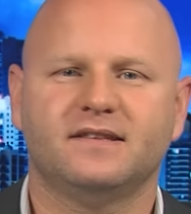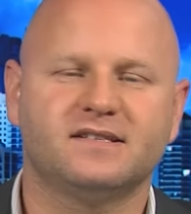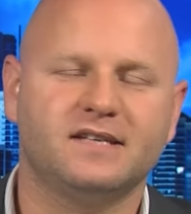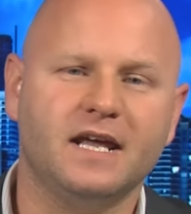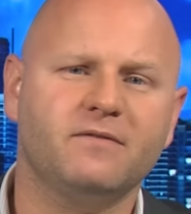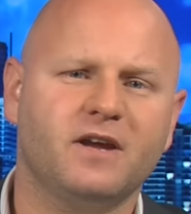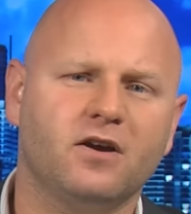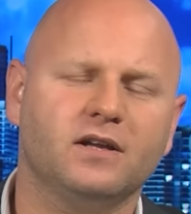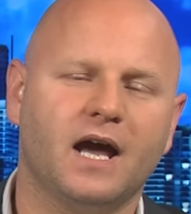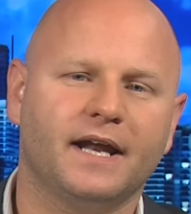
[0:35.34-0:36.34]
The state of
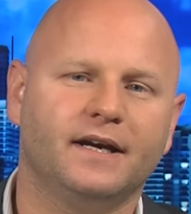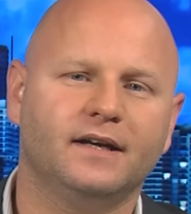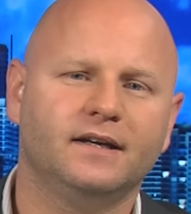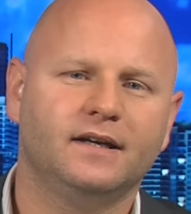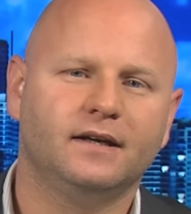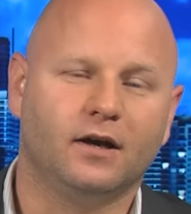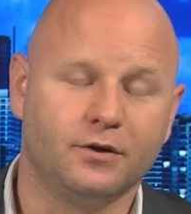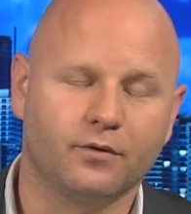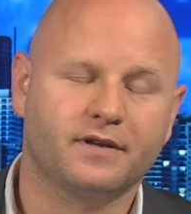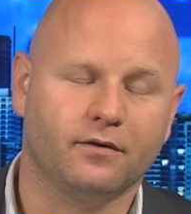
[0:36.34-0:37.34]
Carolina, uh,
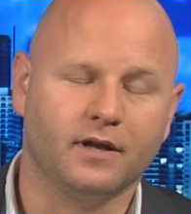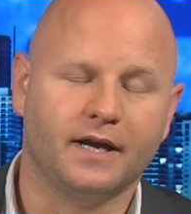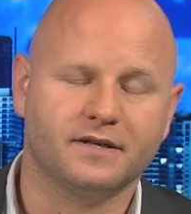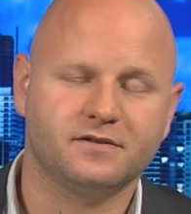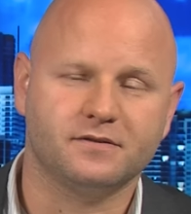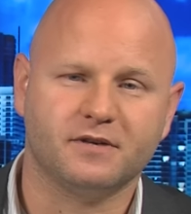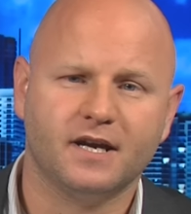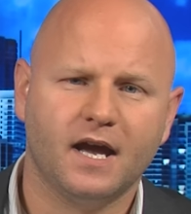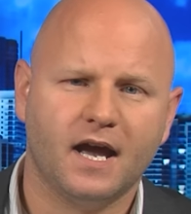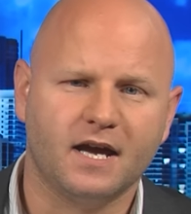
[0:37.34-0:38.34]
North Carolina, excuse
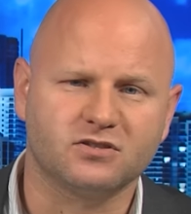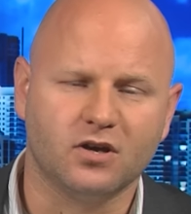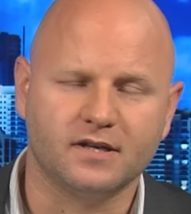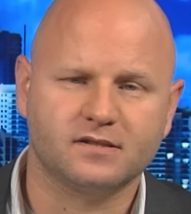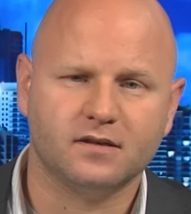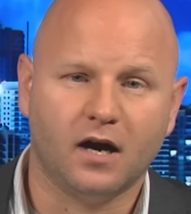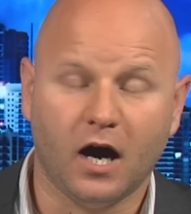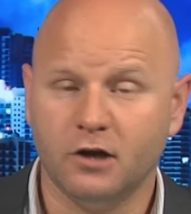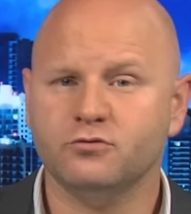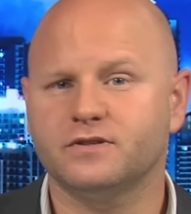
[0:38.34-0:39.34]
me, has lost
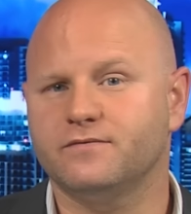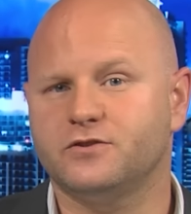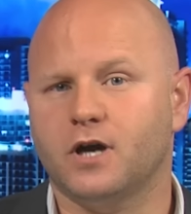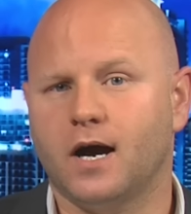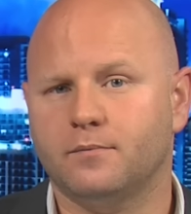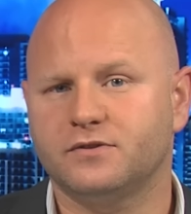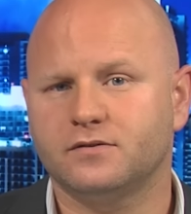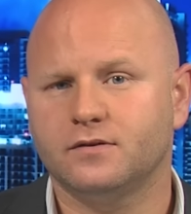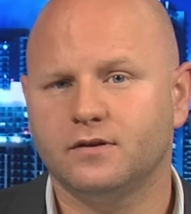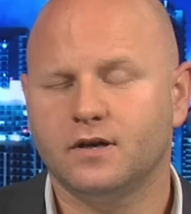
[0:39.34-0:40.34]
hundreds of
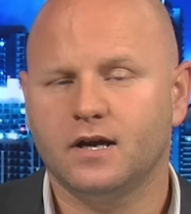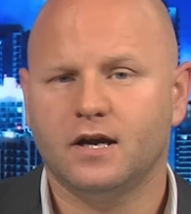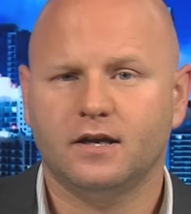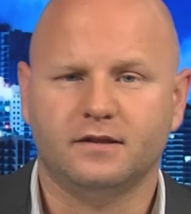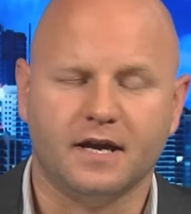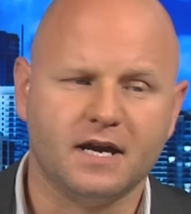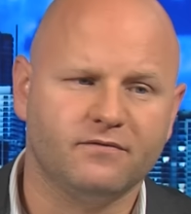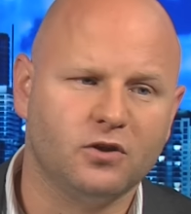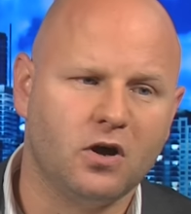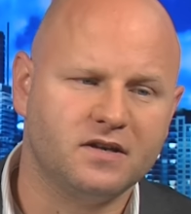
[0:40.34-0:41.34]
jobs. They
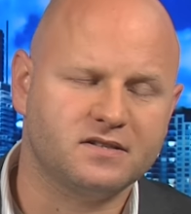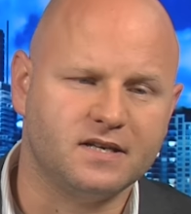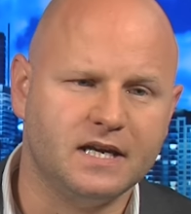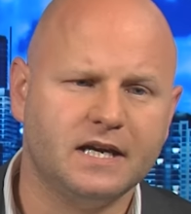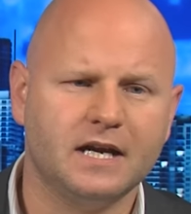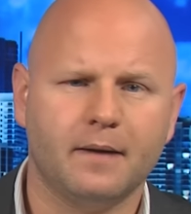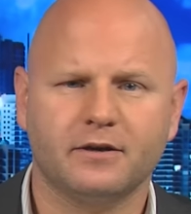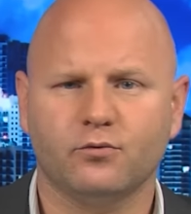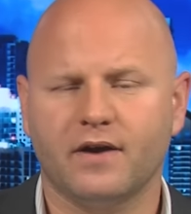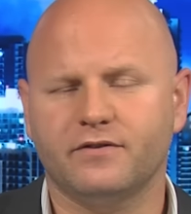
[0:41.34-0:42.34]
have lost the
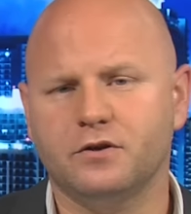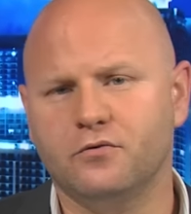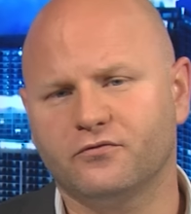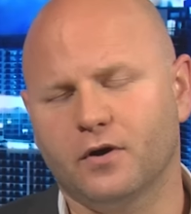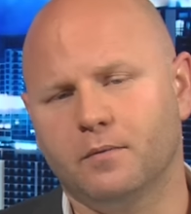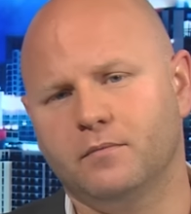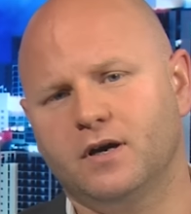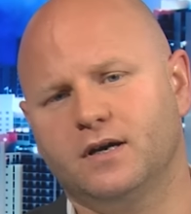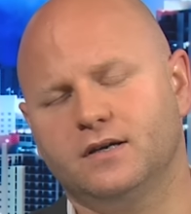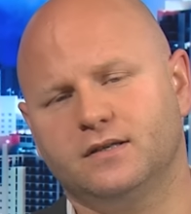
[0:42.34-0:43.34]
economic revenue from uh,
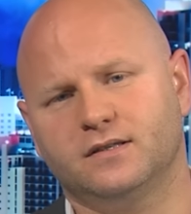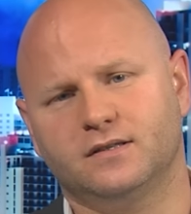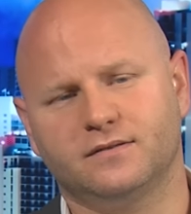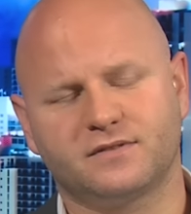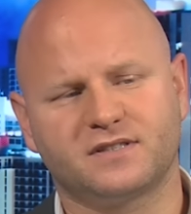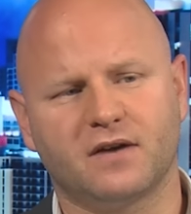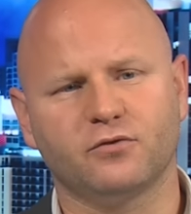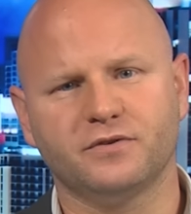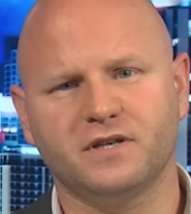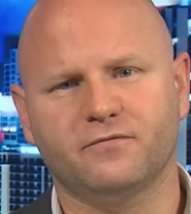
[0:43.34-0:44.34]
uh,
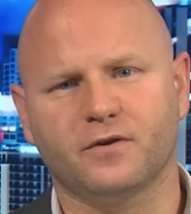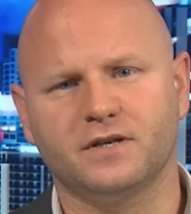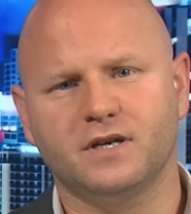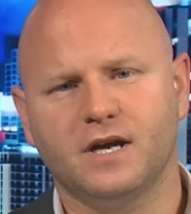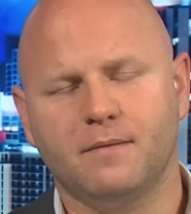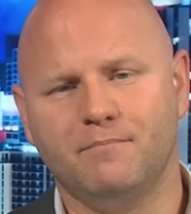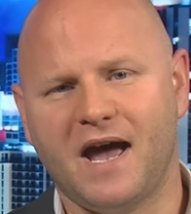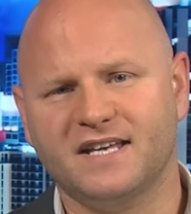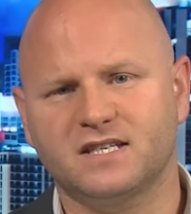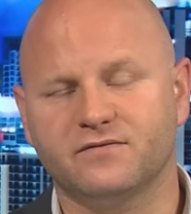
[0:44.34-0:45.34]
several different
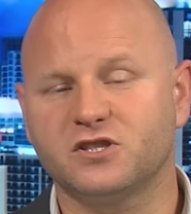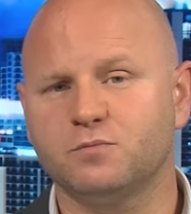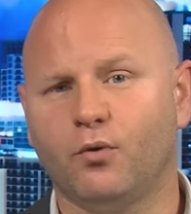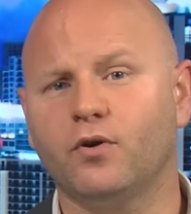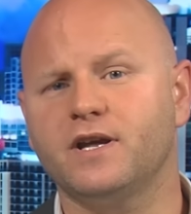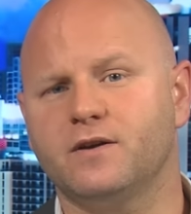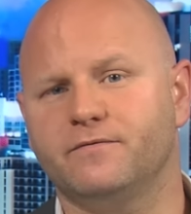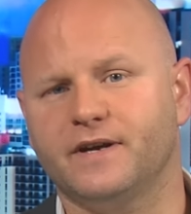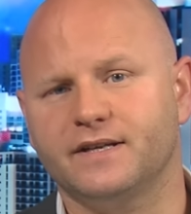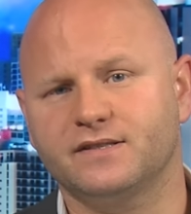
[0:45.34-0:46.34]
massive sporting
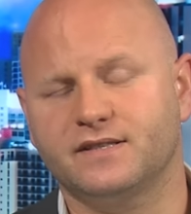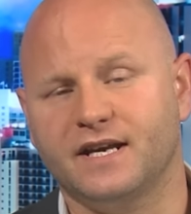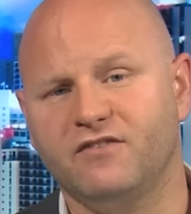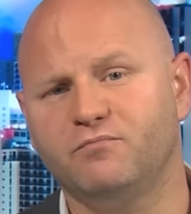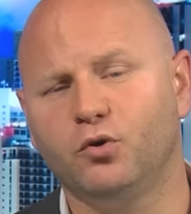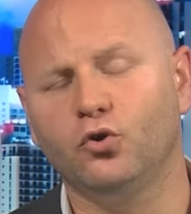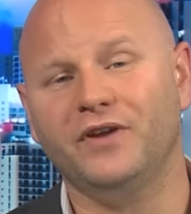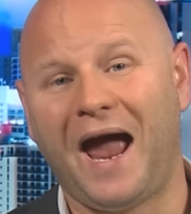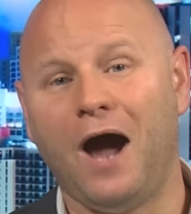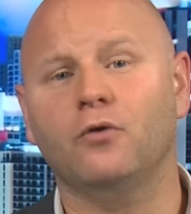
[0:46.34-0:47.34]
events that have
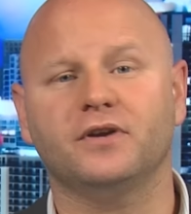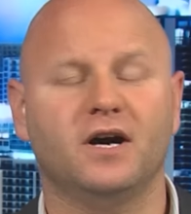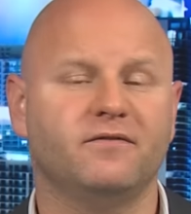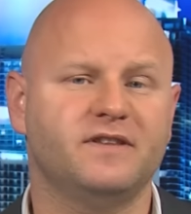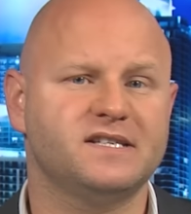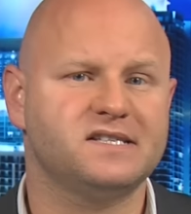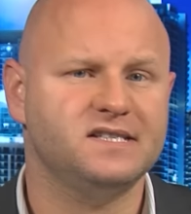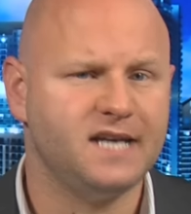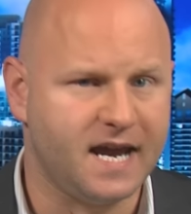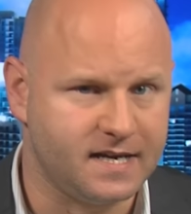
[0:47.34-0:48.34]
pulled out of the
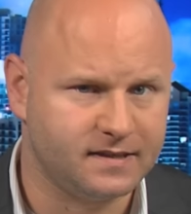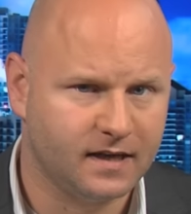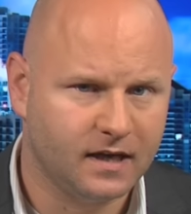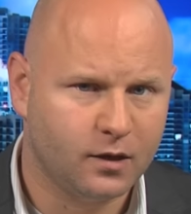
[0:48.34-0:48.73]
state,